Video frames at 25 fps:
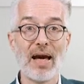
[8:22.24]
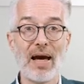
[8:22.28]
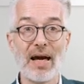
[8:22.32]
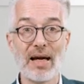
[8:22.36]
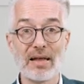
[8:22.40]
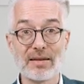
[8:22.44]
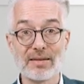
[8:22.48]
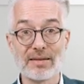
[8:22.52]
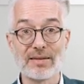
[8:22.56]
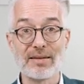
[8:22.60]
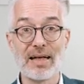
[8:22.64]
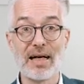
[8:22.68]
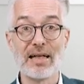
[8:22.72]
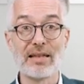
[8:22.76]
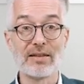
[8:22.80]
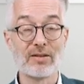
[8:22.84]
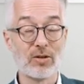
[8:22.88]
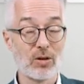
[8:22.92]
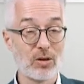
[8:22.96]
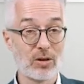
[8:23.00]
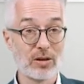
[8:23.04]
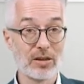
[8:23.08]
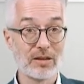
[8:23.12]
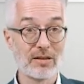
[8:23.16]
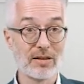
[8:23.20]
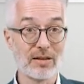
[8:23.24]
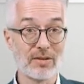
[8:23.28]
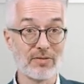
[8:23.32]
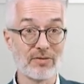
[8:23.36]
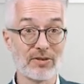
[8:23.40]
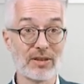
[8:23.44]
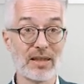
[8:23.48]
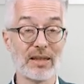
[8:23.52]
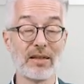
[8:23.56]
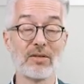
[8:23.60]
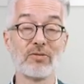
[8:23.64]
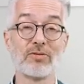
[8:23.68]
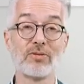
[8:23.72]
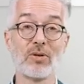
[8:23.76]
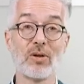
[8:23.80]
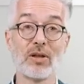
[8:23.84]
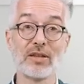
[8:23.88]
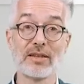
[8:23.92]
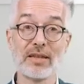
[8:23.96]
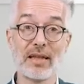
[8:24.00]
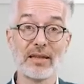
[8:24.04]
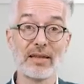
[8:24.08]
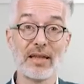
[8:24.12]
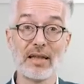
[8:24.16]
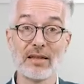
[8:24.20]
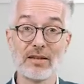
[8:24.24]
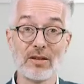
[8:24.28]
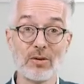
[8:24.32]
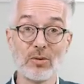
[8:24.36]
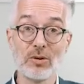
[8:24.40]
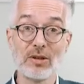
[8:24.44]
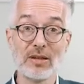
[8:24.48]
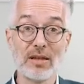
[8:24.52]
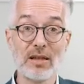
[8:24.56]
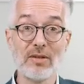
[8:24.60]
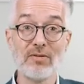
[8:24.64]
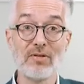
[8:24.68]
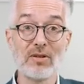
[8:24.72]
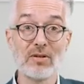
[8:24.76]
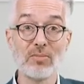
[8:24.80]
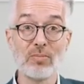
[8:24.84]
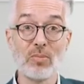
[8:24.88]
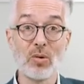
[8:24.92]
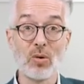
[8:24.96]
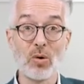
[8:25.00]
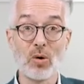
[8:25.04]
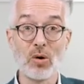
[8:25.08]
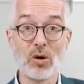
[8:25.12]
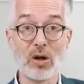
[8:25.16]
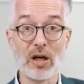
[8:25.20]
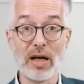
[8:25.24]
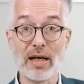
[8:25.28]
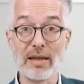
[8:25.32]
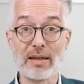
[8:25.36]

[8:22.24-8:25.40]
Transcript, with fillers: as alternatives. And of course I can use even more.